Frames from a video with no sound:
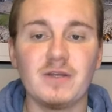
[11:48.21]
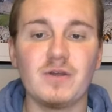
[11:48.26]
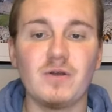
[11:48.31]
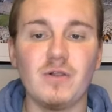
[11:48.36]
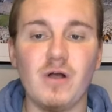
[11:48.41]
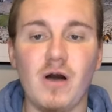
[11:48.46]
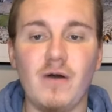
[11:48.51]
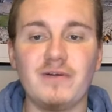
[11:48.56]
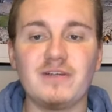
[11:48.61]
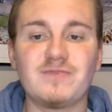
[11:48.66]

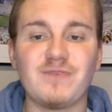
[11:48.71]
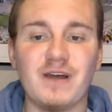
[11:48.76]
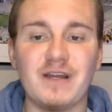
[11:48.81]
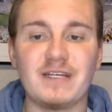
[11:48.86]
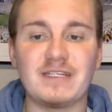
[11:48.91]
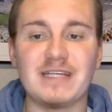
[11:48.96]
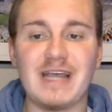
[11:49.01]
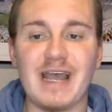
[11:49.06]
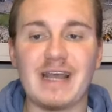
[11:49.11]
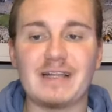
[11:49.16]
you'll always
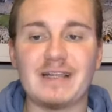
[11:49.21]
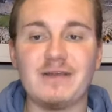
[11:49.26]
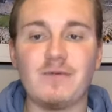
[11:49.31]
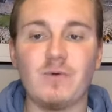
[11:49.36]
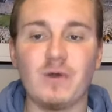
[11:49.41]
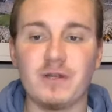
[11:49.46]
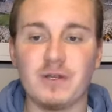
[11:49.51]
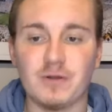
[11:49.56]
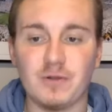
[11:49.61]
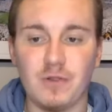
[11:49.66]
find exactly
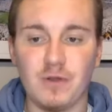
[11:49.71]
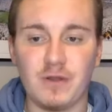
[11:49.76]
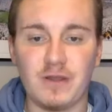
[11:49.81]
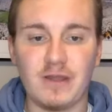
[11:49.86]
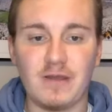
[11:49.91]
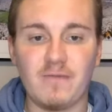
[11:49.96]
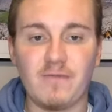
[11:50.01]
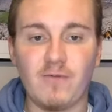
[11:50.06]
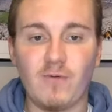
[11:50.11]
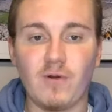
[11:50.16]
what you're
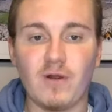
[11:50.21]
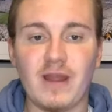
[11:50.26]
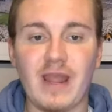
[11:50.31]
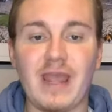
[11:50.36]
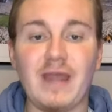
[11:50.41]
looking for.